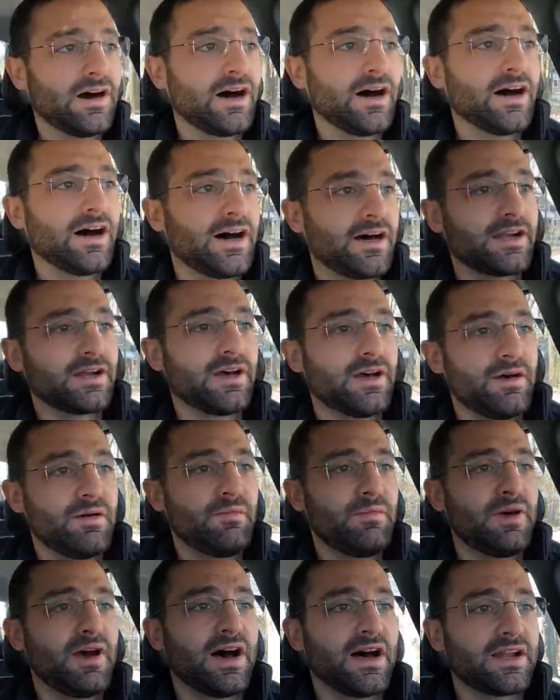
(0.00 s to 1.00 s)
on a
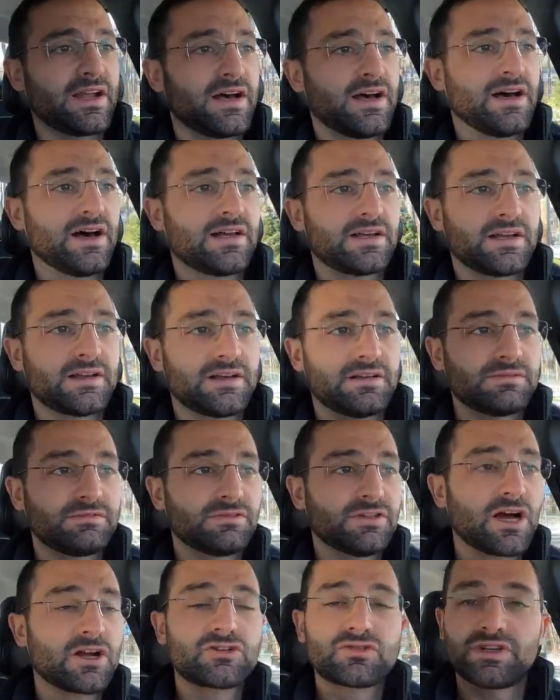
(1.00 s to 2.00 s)
on a on a
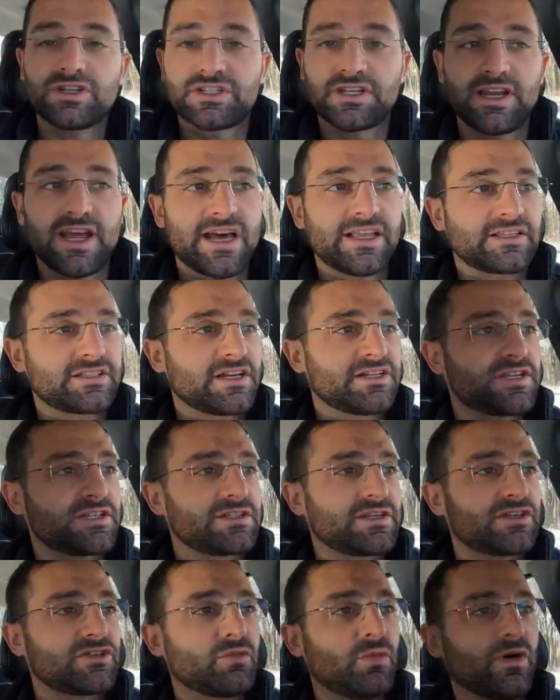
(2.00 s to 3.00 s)
luxury sedan such
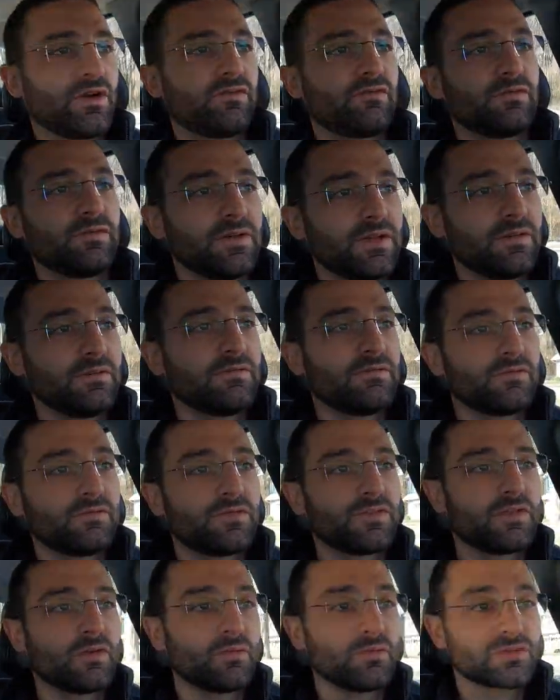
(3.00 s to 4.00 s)
as this
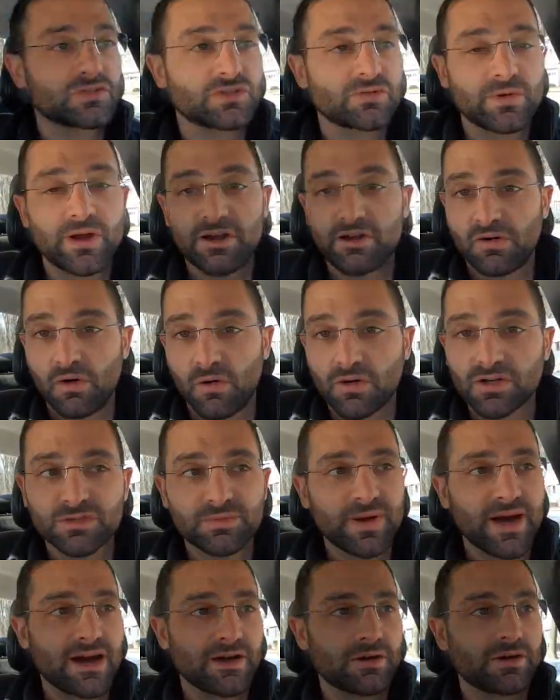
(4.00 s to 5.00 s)
one. Almost three hundred
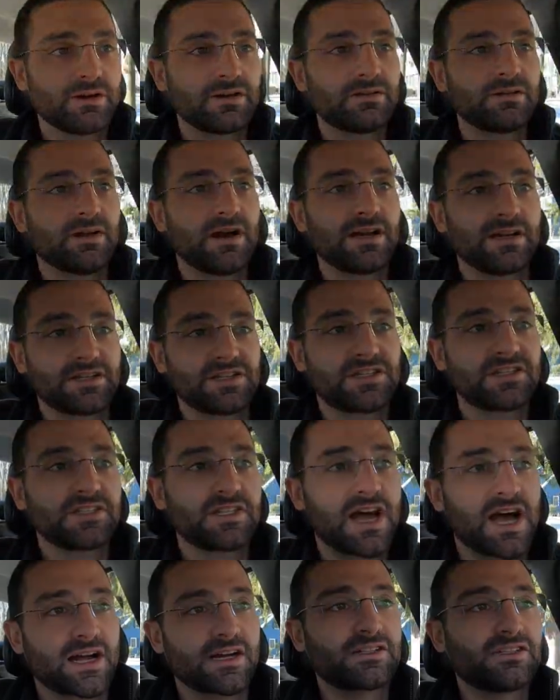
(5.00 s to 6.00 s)
horsepower on a
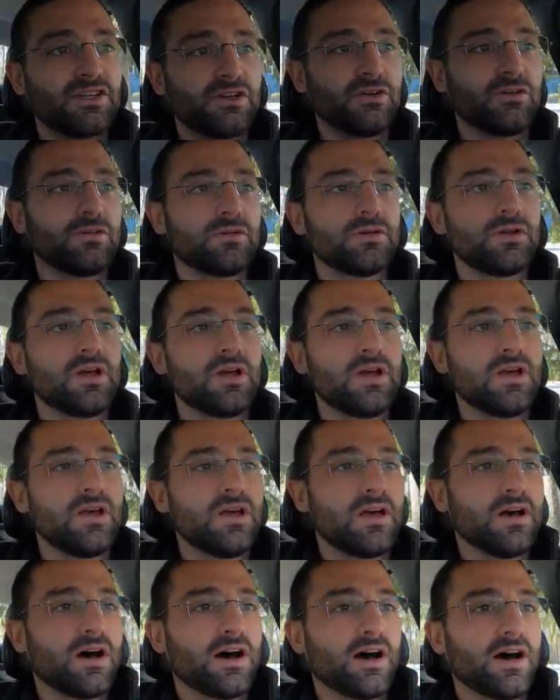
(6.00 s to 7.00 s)
stock
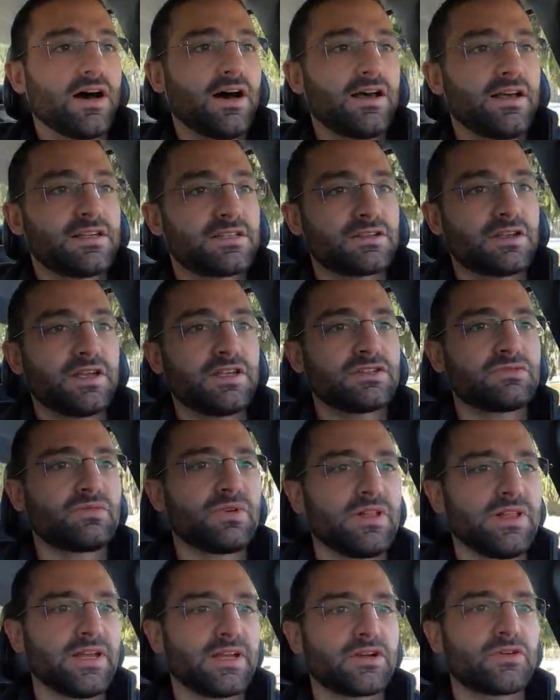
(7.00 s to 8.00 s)
tune uh, is is
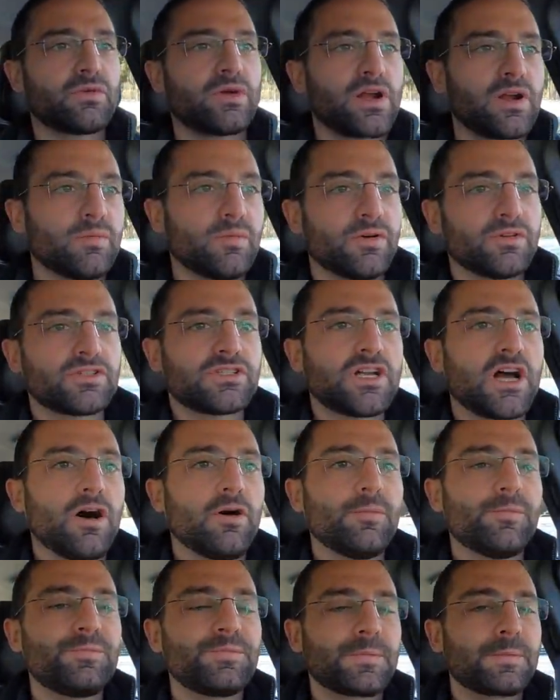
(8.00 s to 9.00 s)
really incredible.
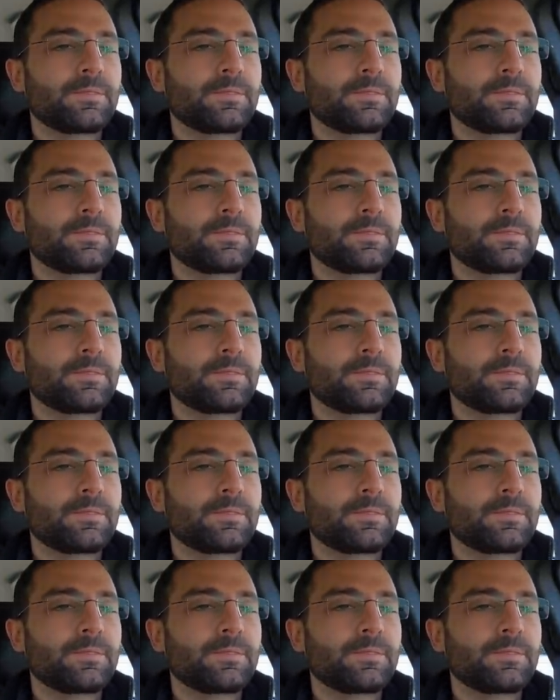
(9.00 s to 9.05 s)
So